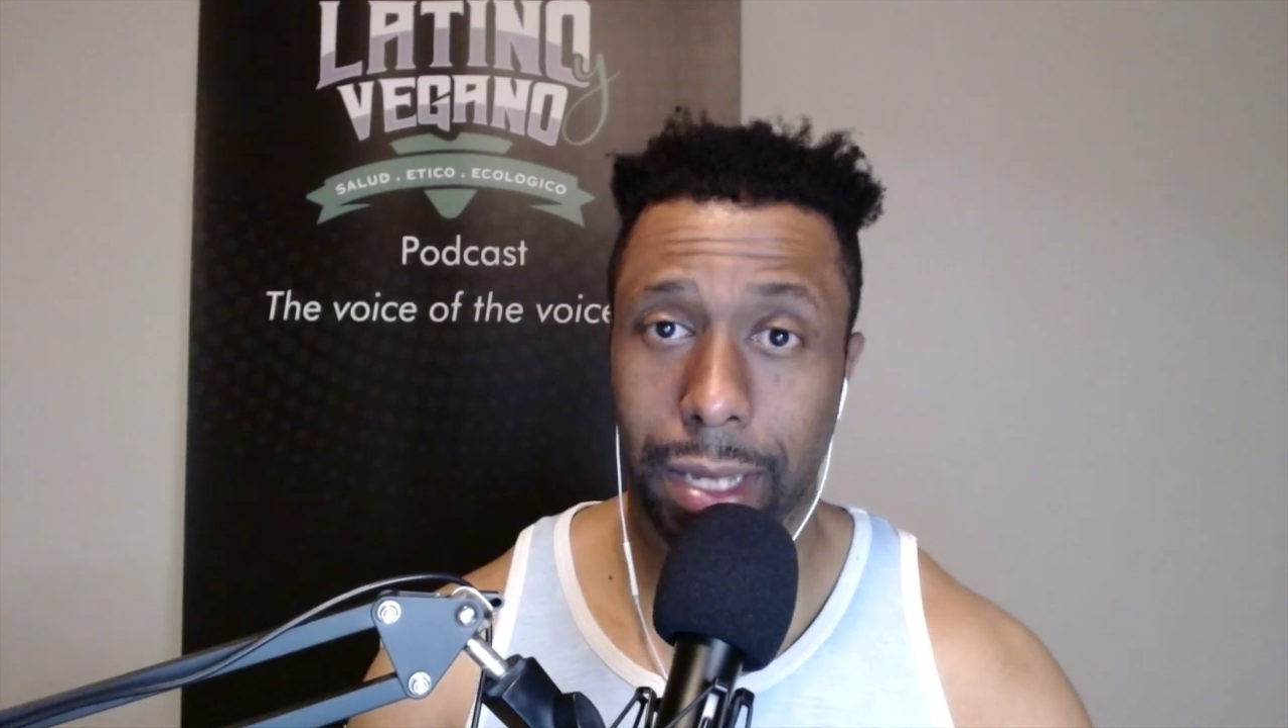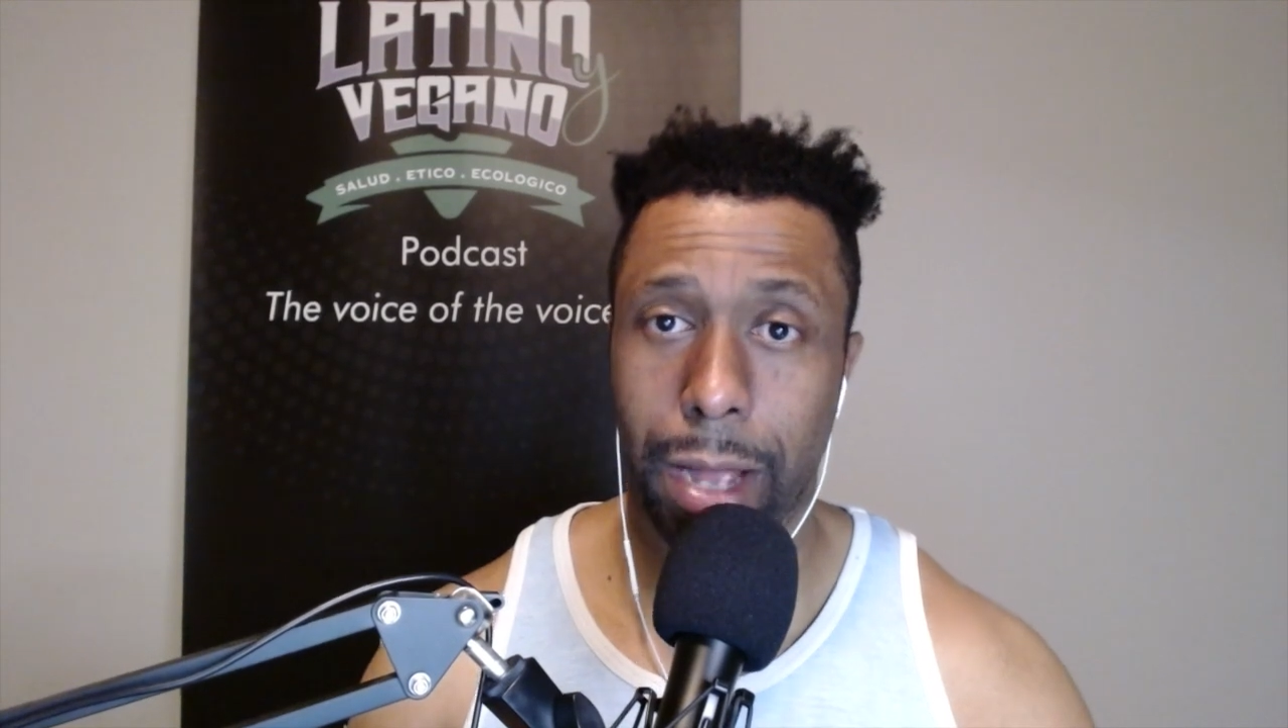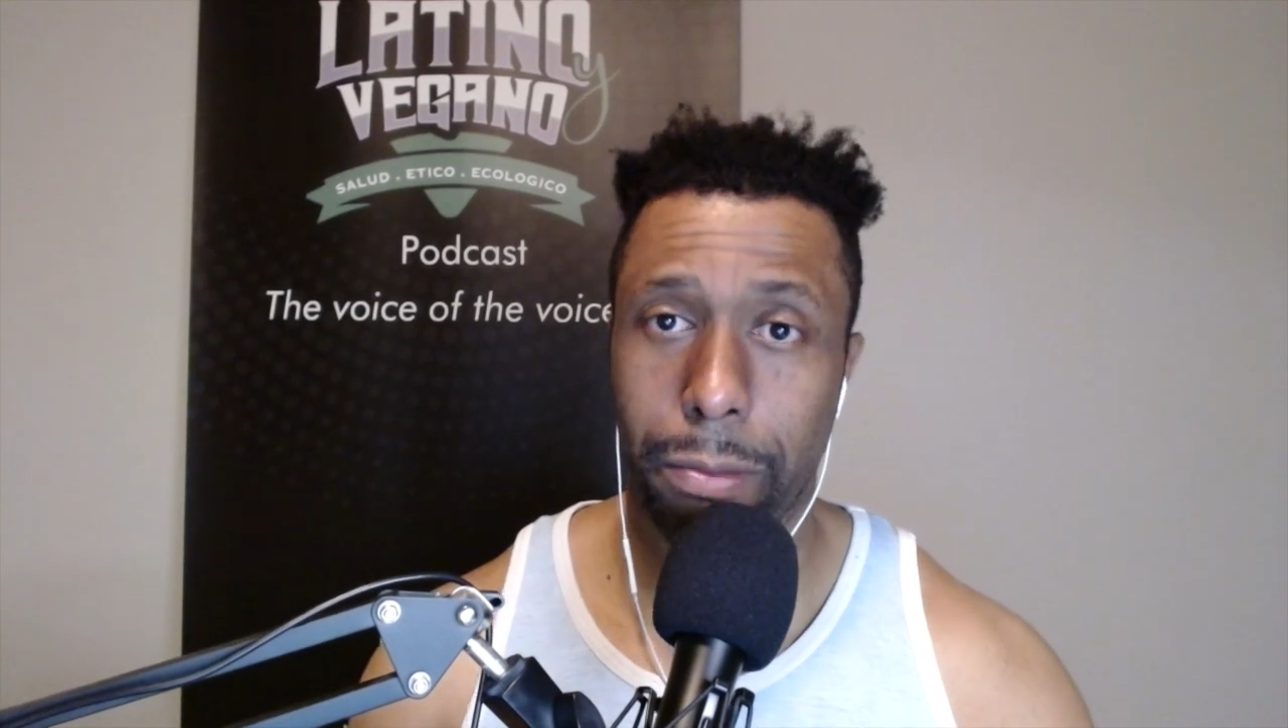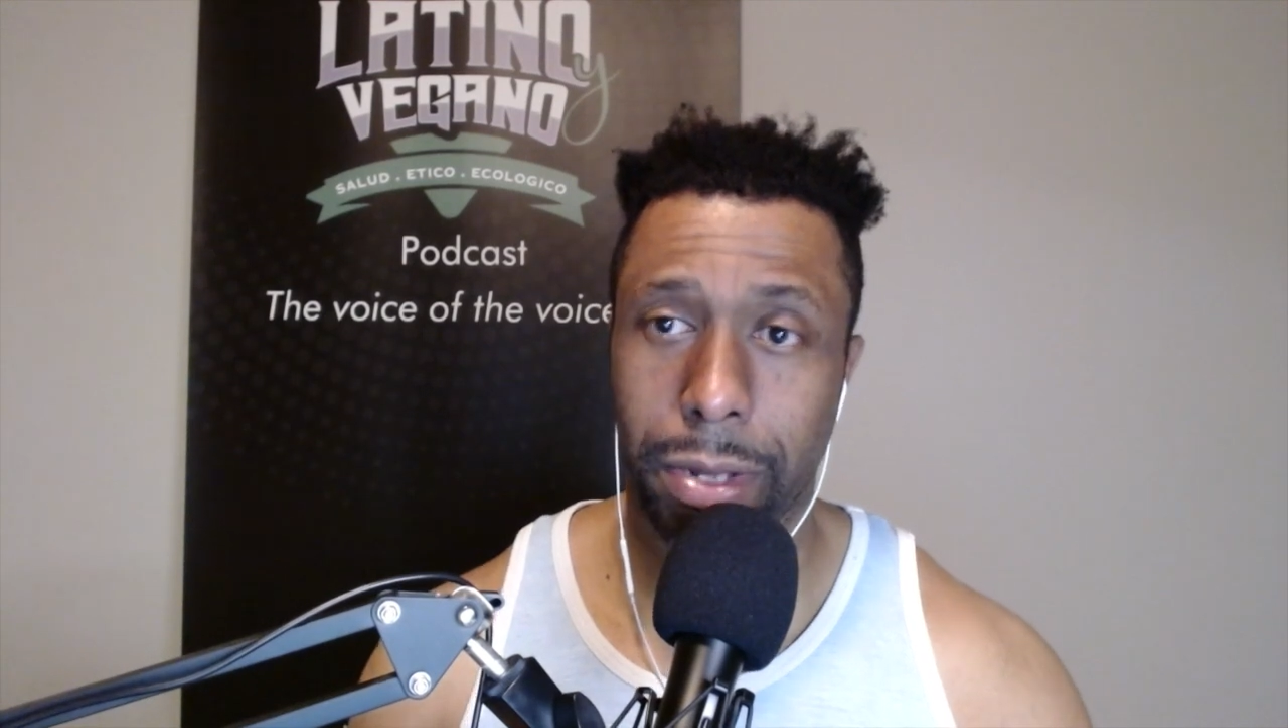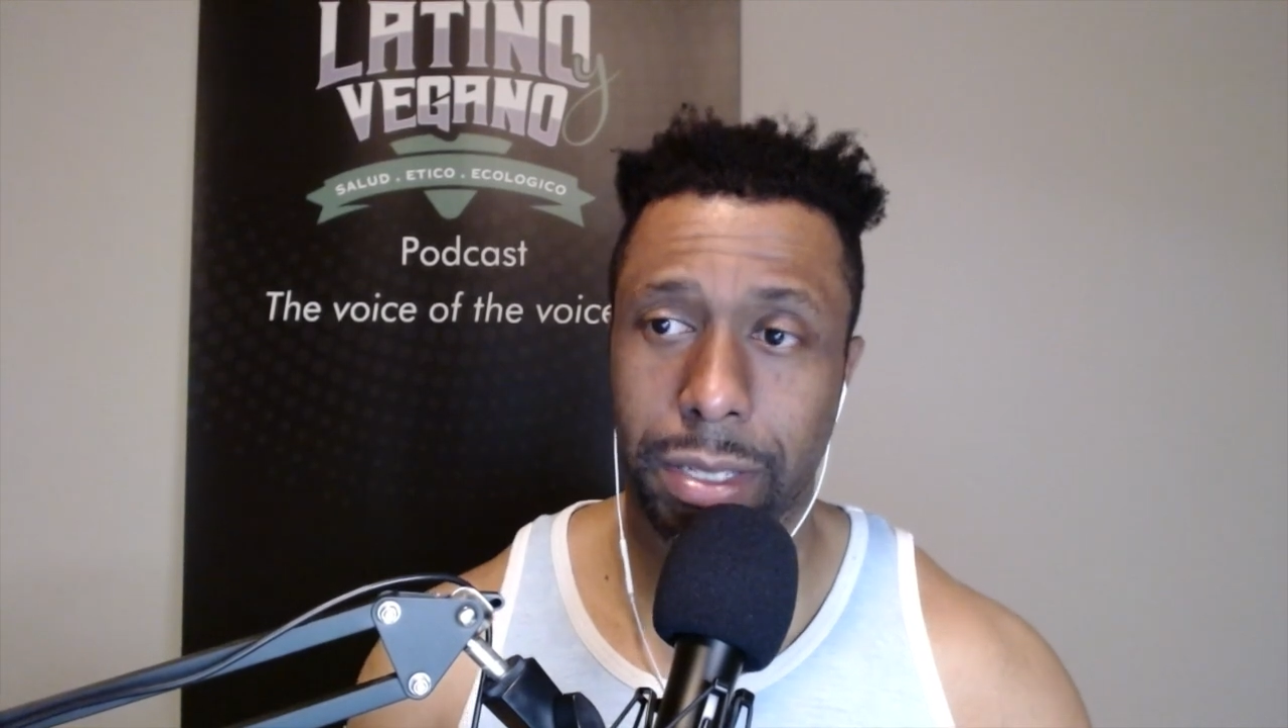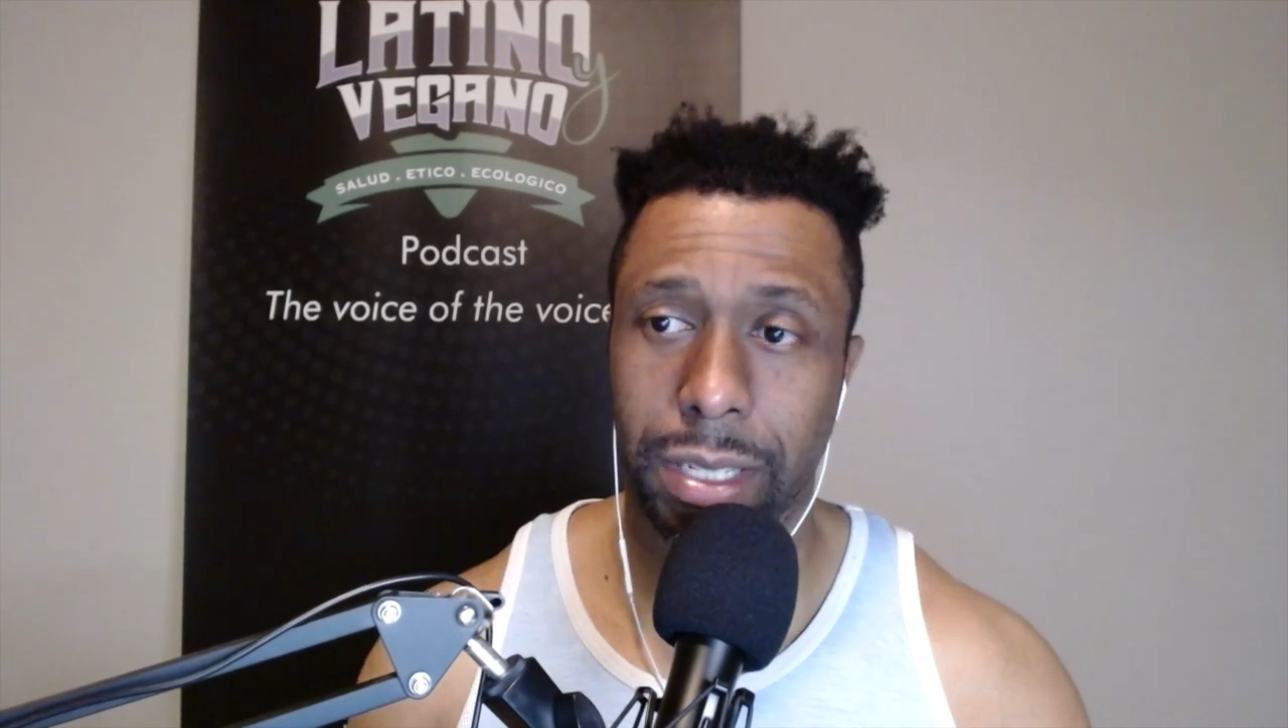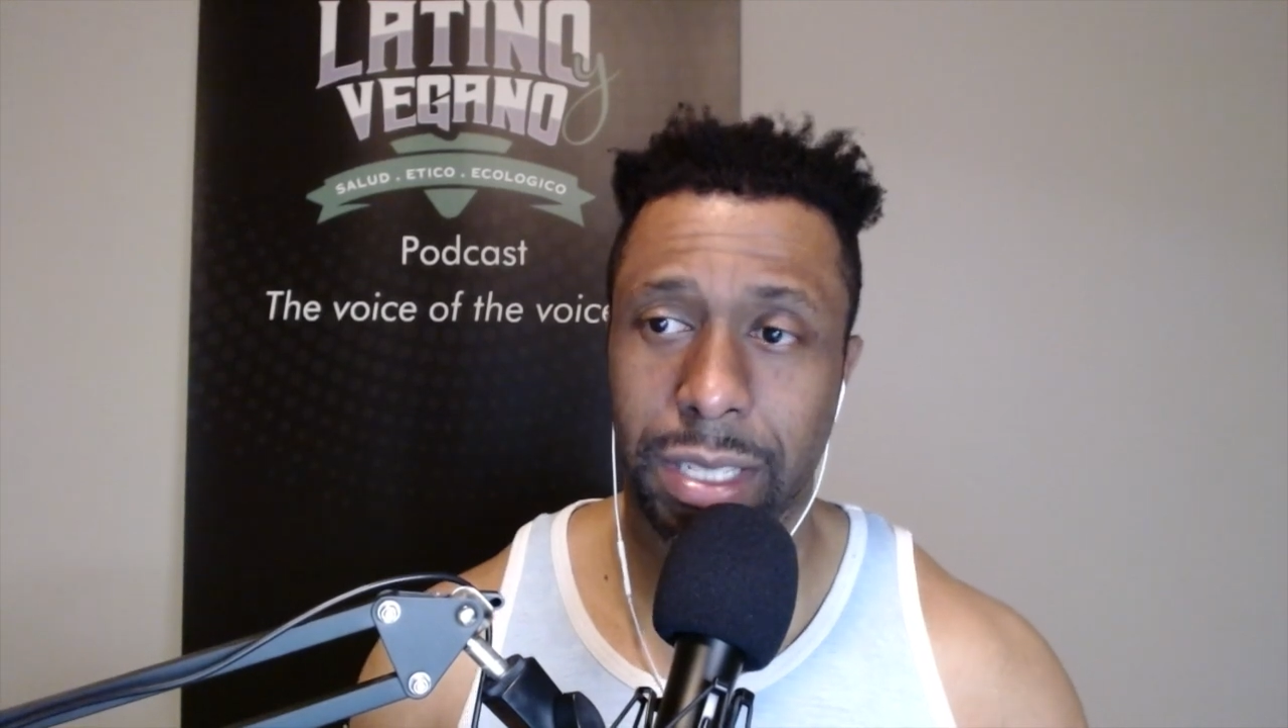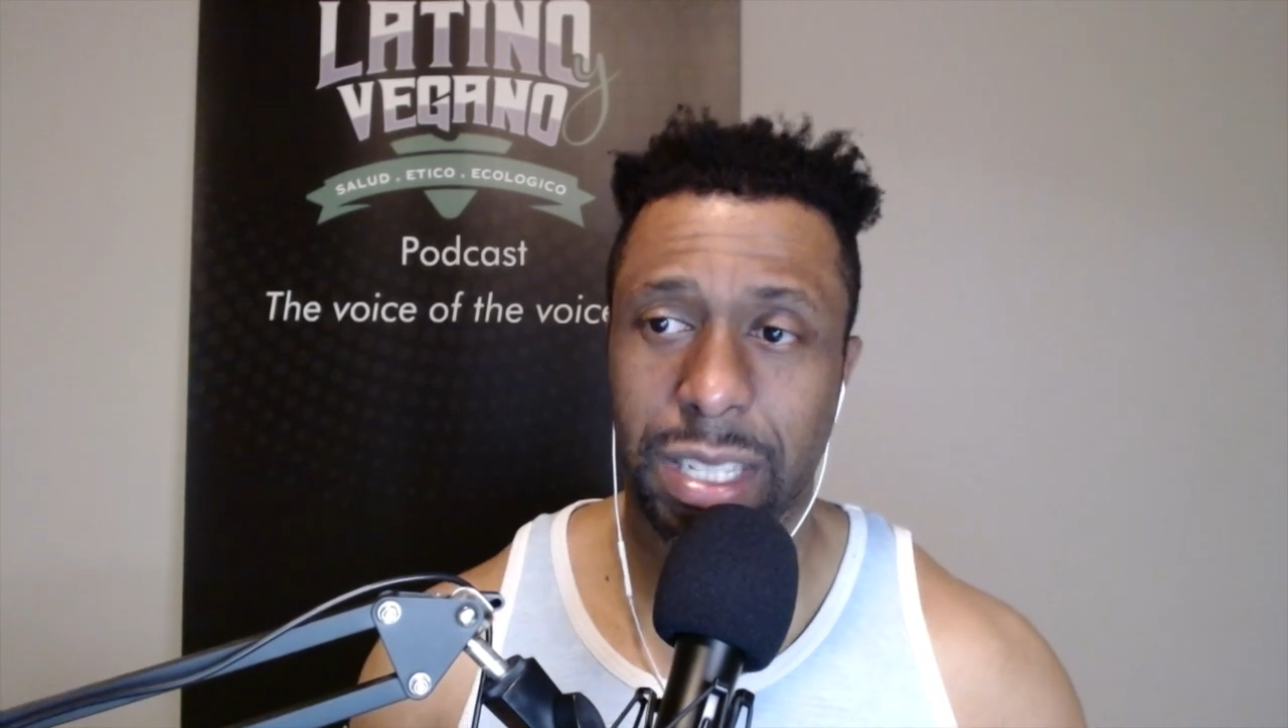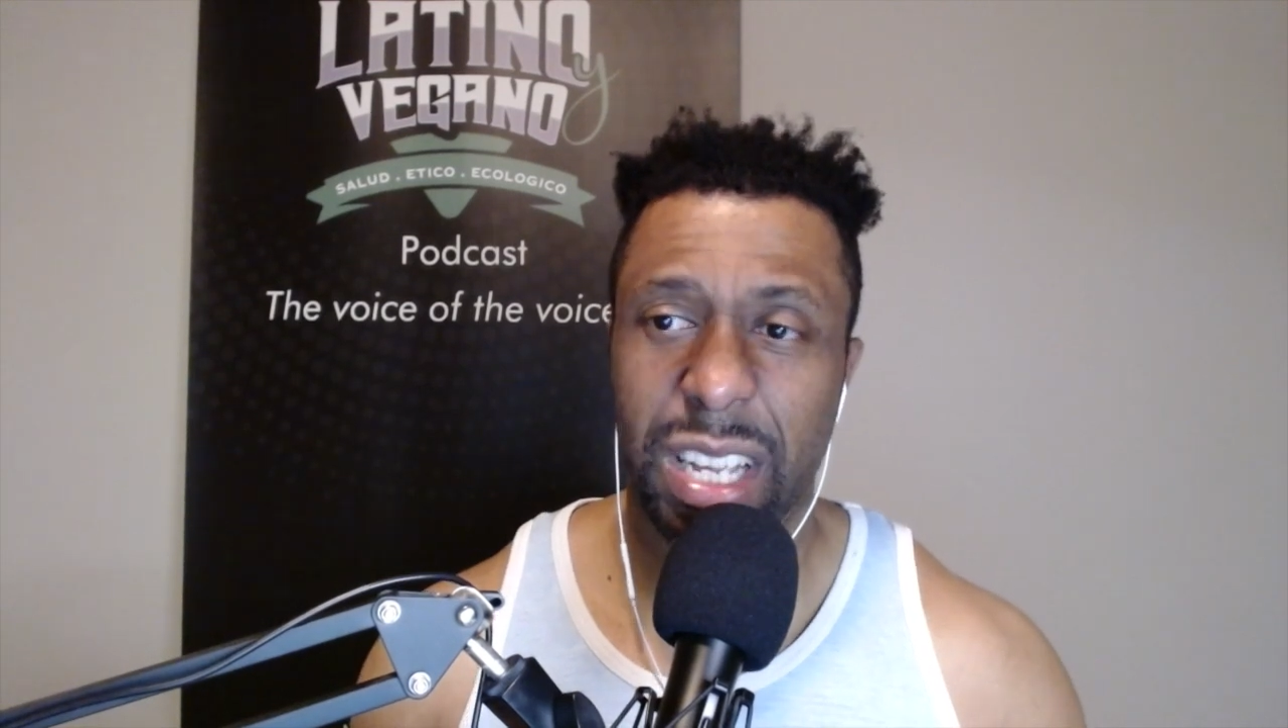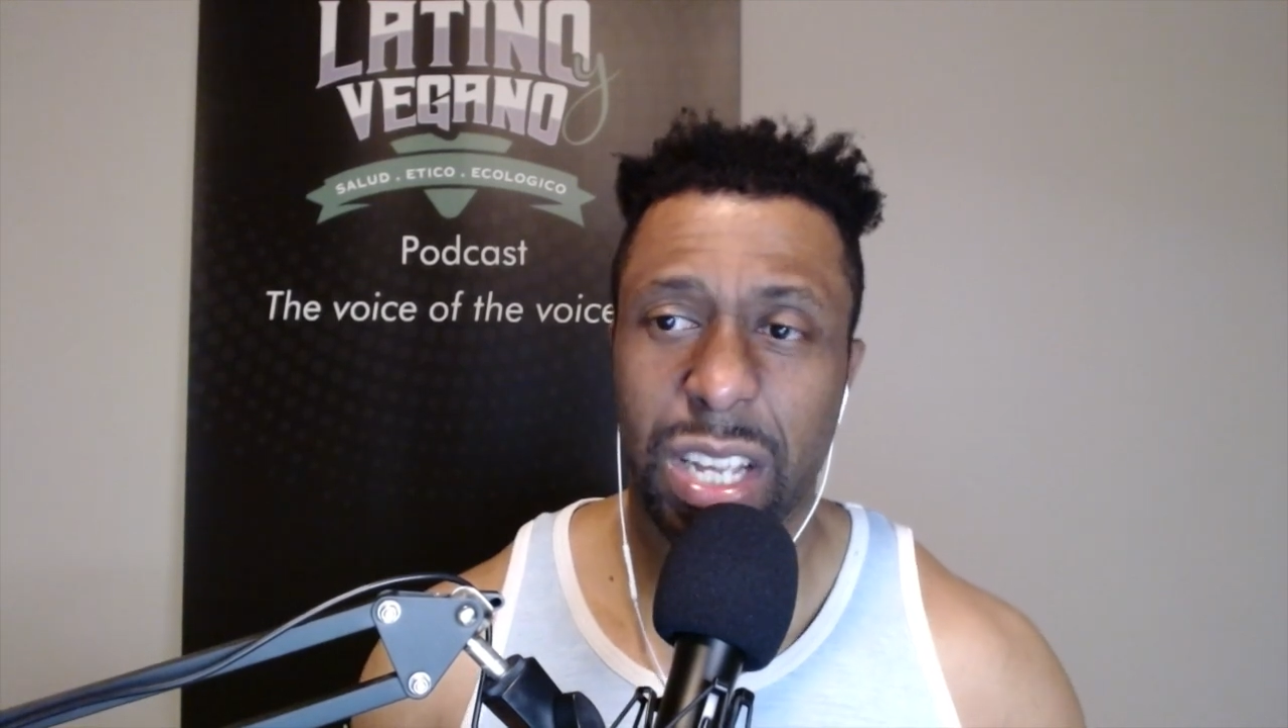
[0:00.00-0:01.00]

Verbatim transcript: that business